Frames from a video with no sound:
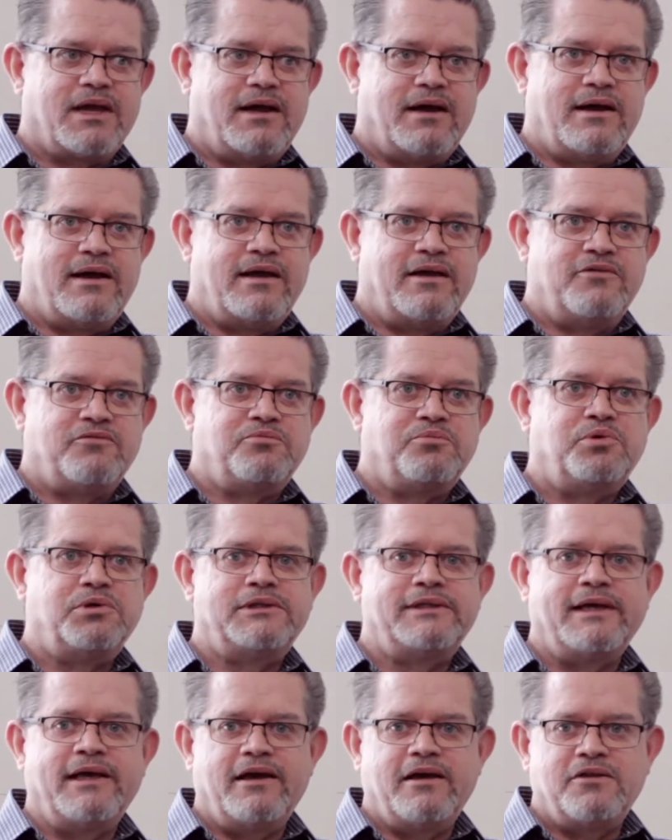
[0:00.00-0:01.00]
I have
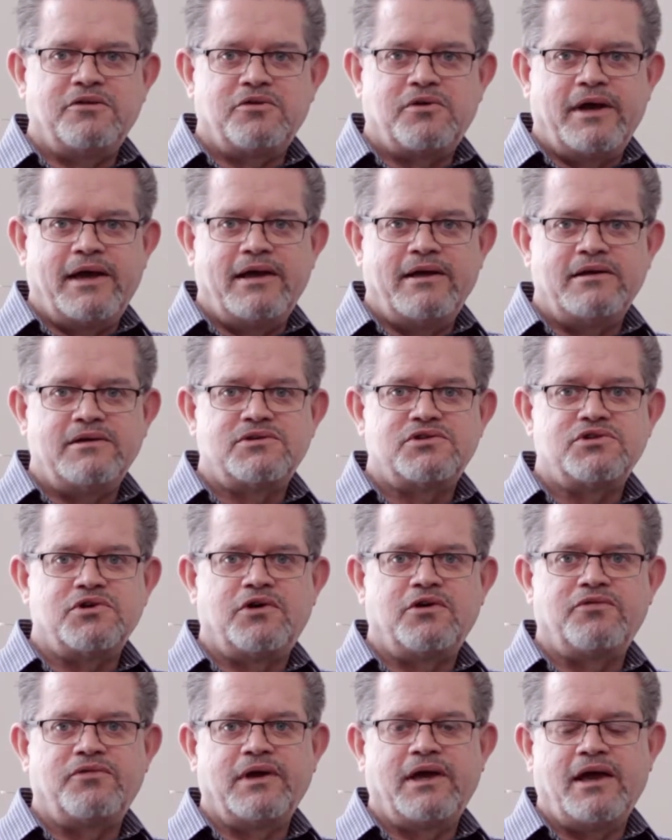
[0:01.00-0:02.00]
put together a
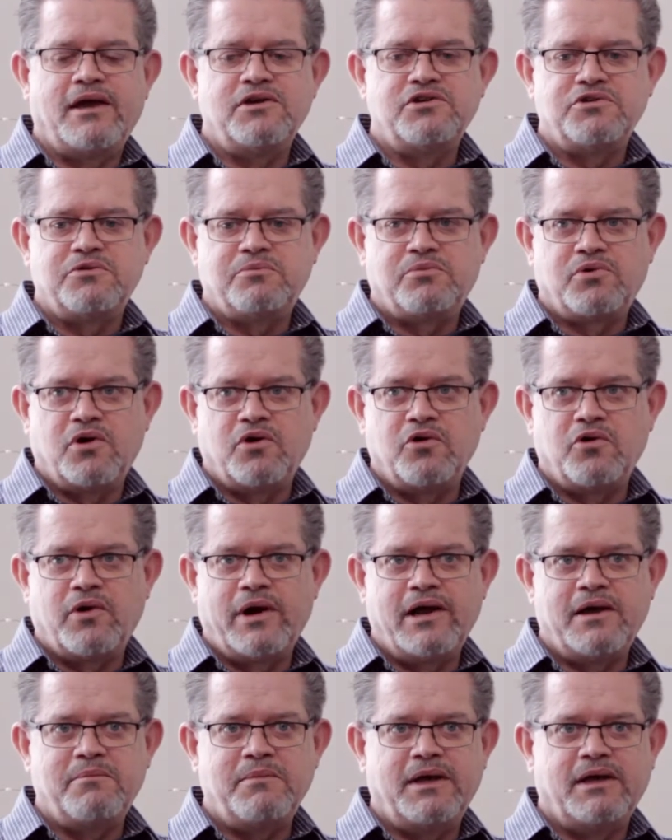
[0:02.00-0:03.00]
certification
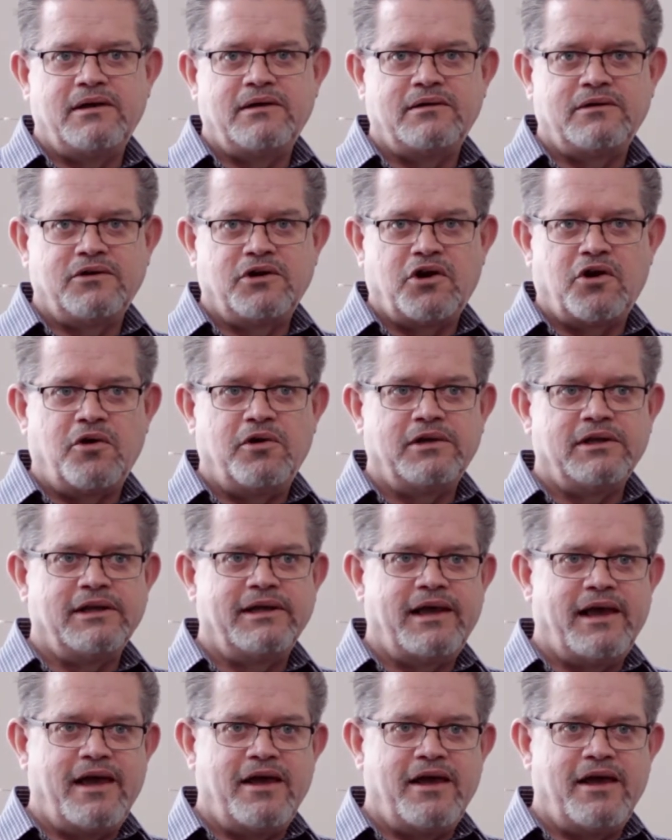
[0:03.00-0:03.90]
program and currently